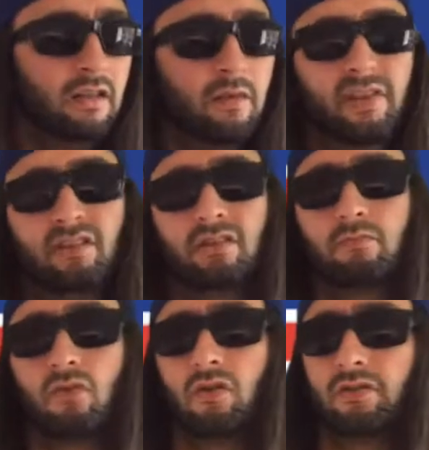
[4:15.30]
the business
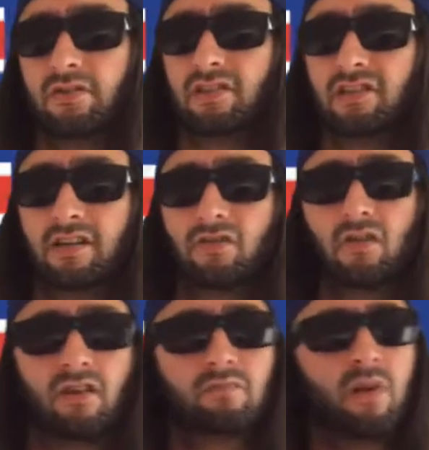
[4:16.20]
model of the
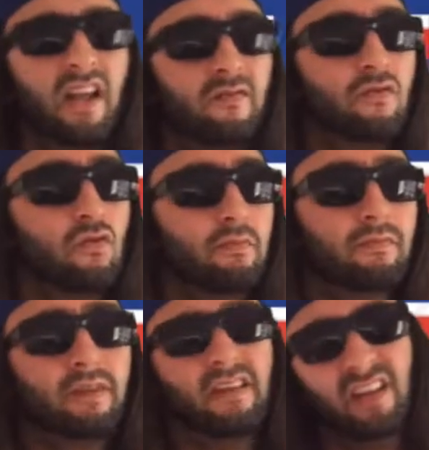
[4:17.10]
decentralized platform,
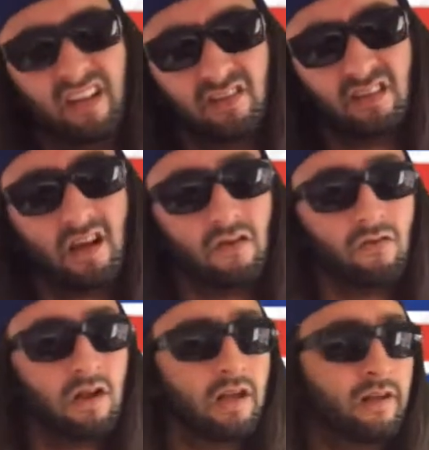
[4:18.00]
if it is so.
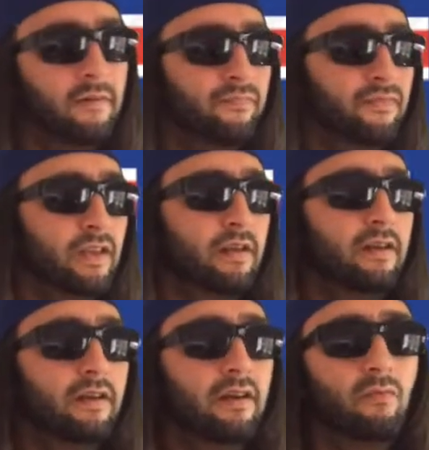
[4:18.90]

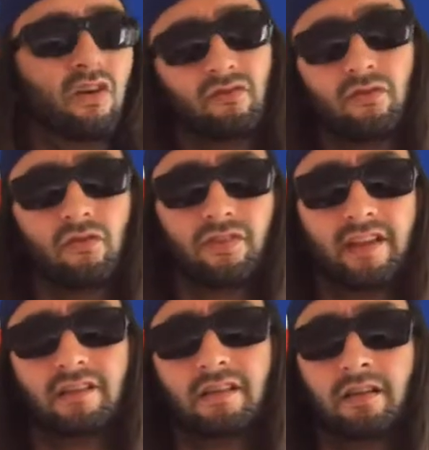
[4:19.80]
And whether or not
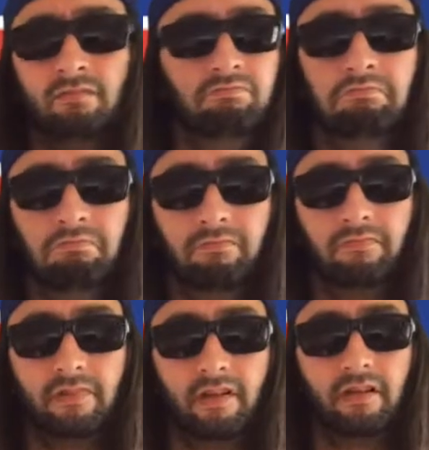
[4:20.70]
that's
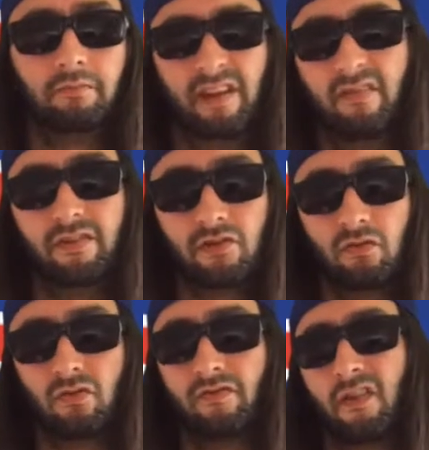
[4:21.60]

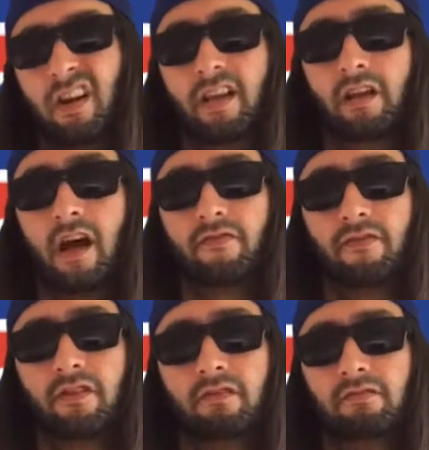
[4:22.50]
beneficial or inviting enough
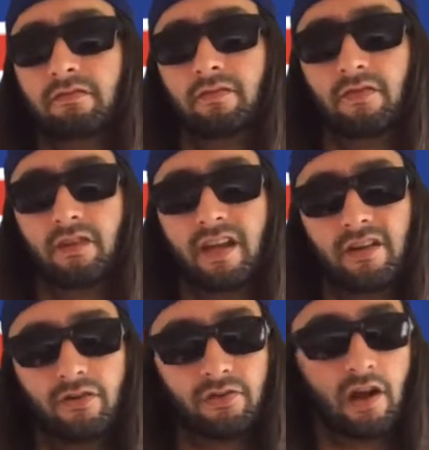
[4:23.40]
for the
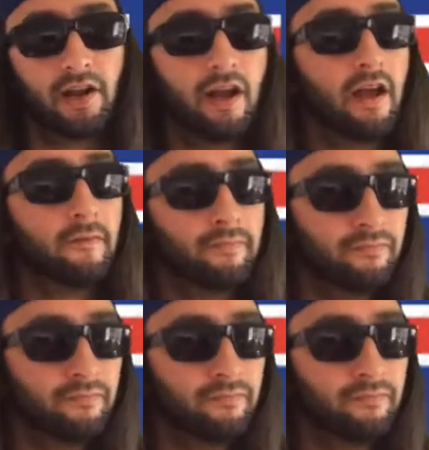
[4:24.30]
end user, I don't know.